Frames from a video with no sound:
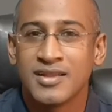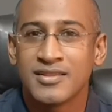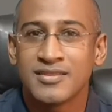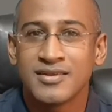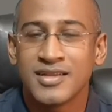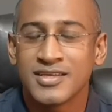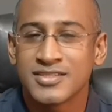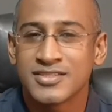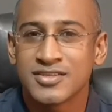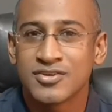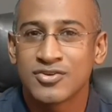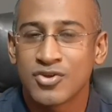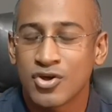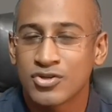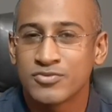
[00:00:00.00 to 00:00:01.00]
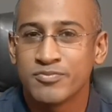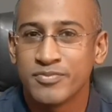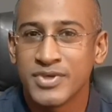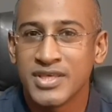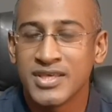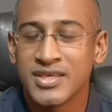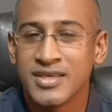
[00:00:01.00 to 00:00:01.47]
Let the lesson
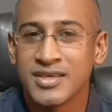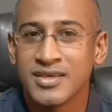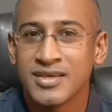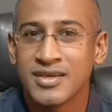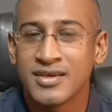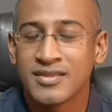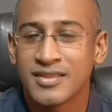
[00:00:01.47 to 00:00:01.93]
not be